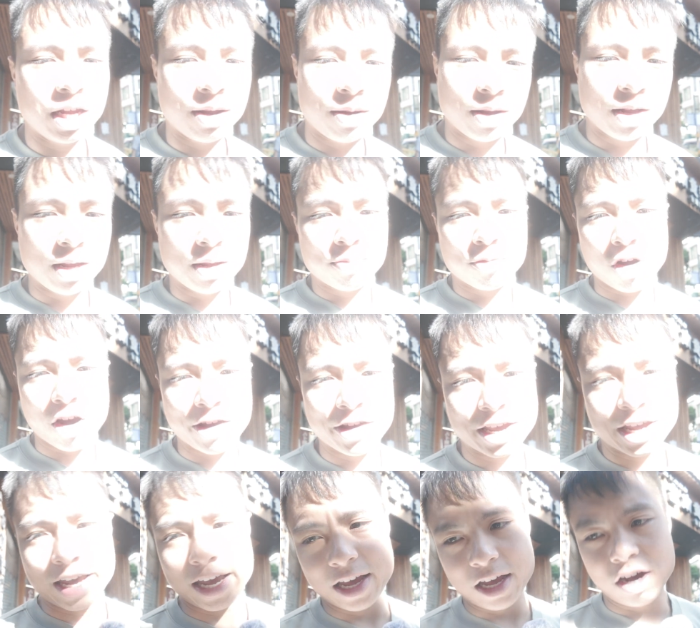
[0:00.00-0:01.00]
He
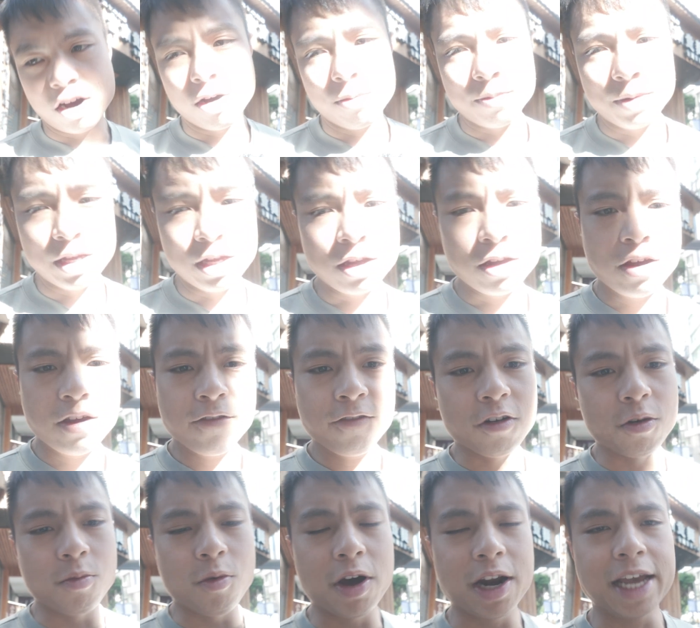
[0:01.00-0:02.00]
probably can't help me
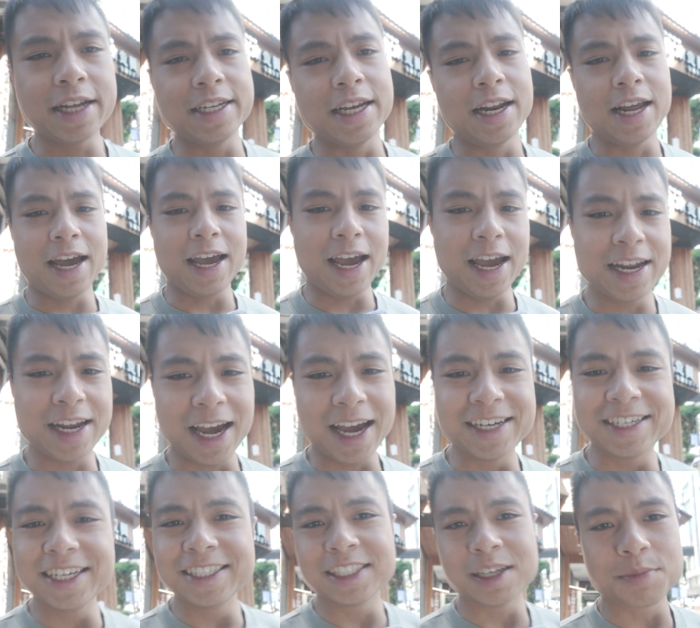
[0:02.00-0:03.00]
from what I did.
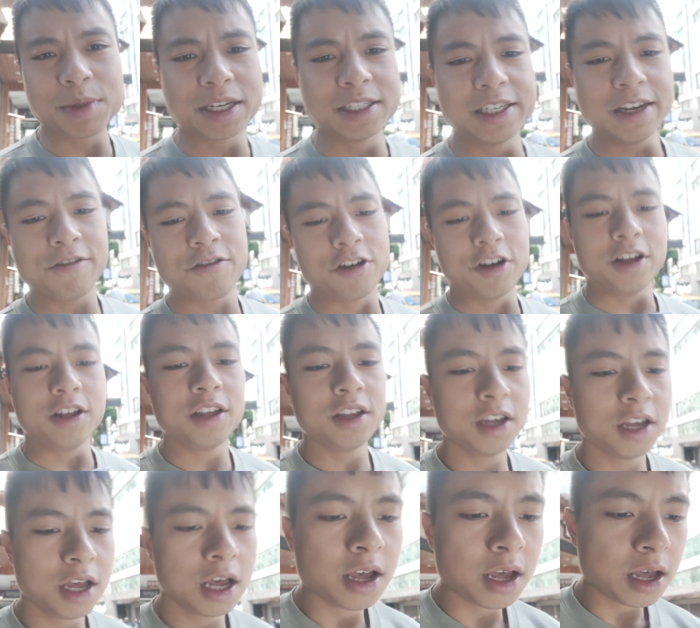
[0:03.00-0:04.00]
I did something different.
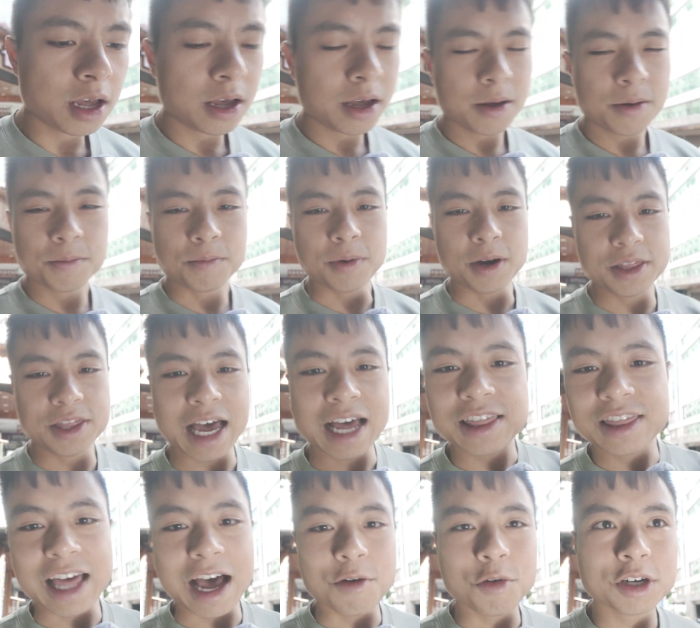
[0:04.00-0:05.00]
But
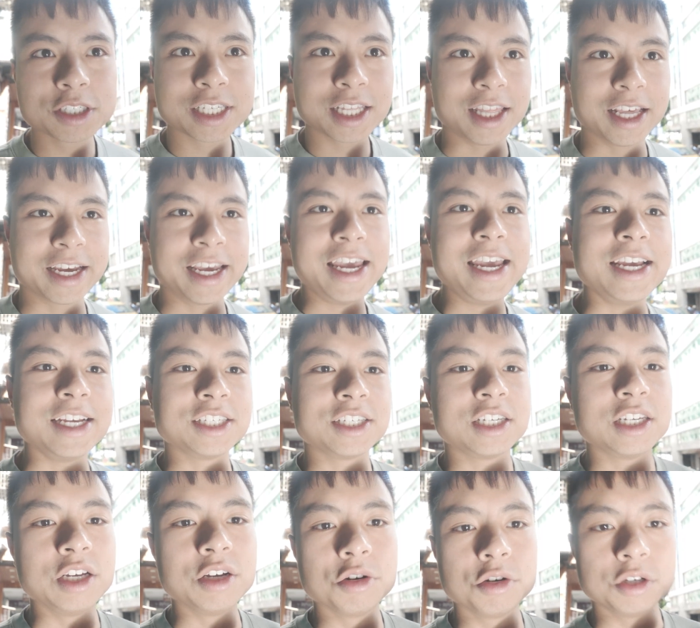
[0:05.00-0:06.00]
that wasn't the case.
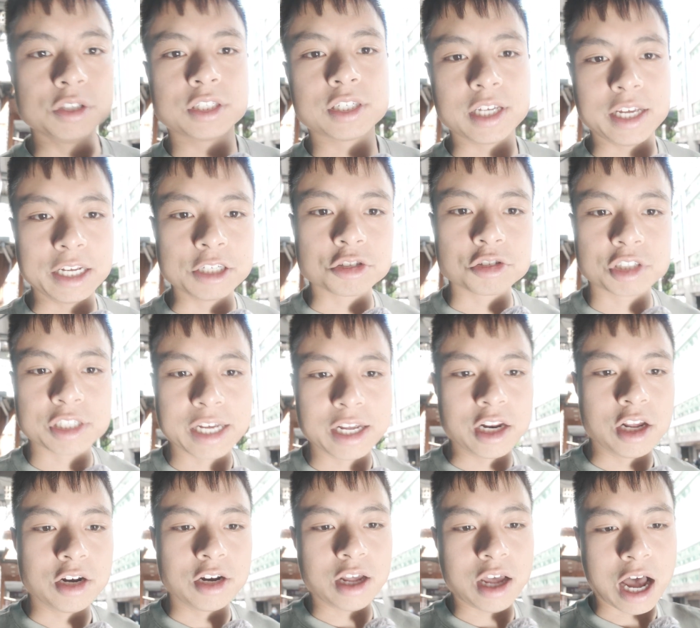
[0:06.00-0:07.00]
He was
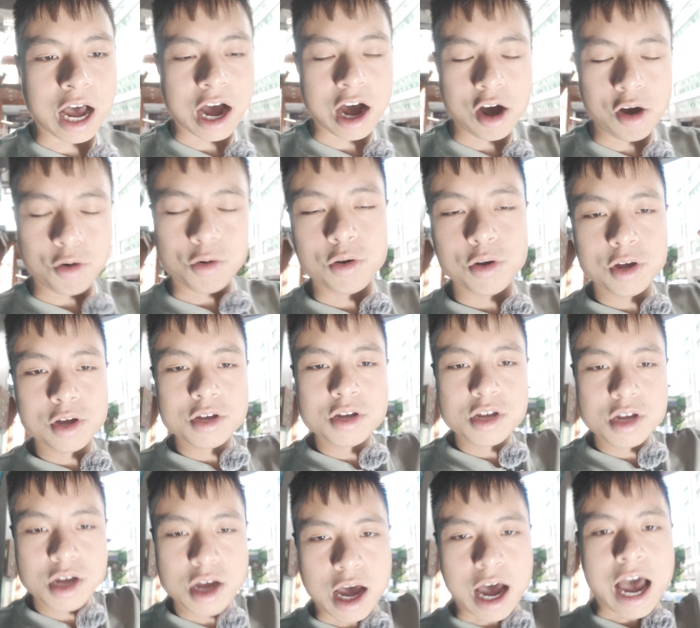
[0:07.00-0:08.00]
interested in how
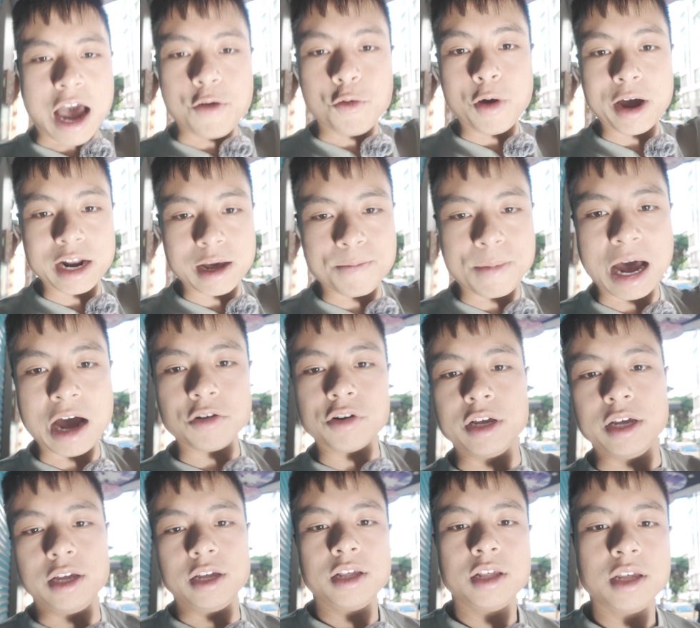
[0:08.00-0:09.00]
I went about
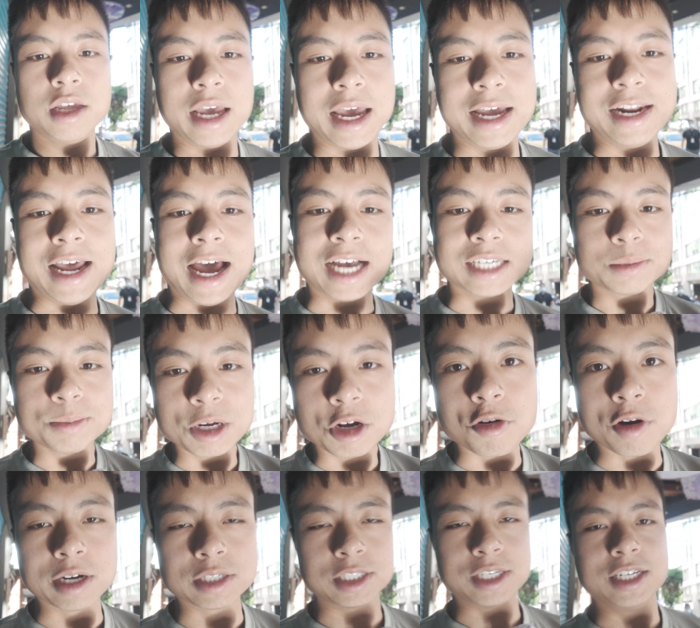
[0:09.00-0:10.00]
it and asked me
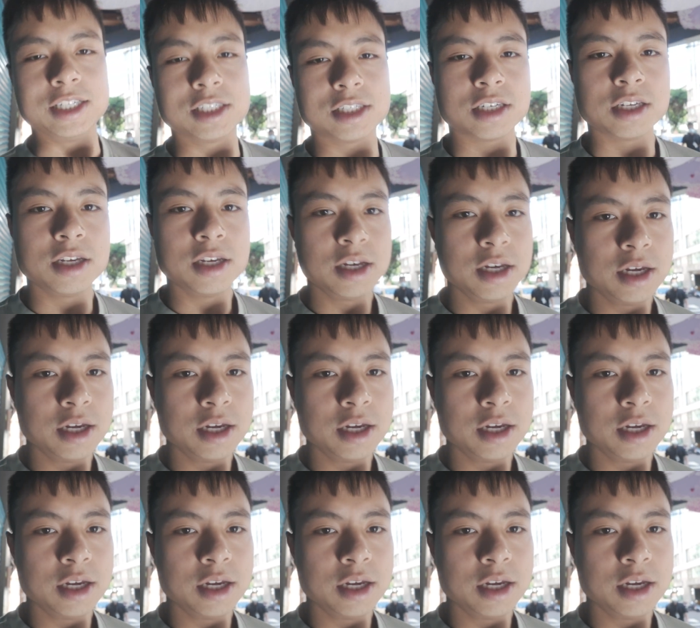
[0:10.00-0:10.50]
questions.